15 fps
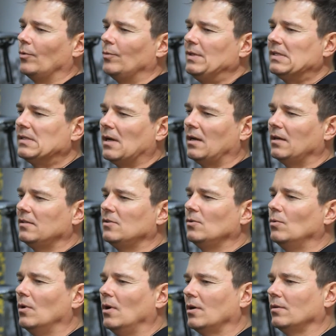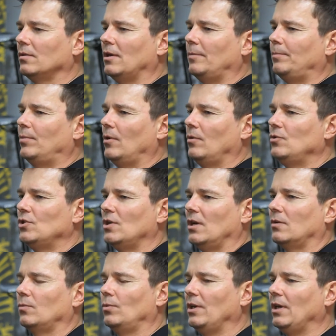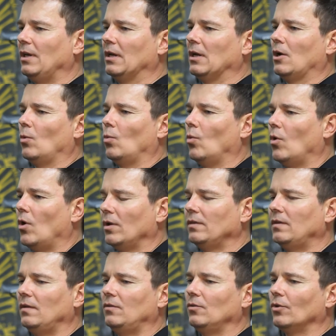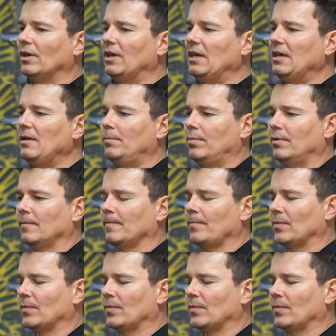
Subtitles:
When we started to work on that project, we wanted to keep